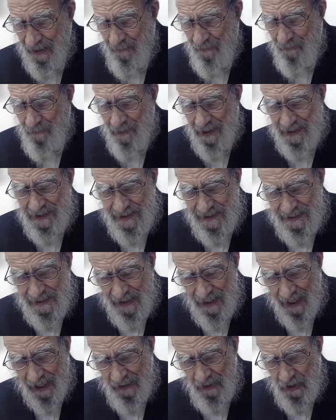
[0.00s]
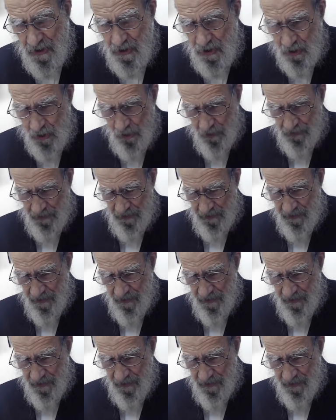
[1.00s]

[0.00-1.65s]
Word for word: misunderstood,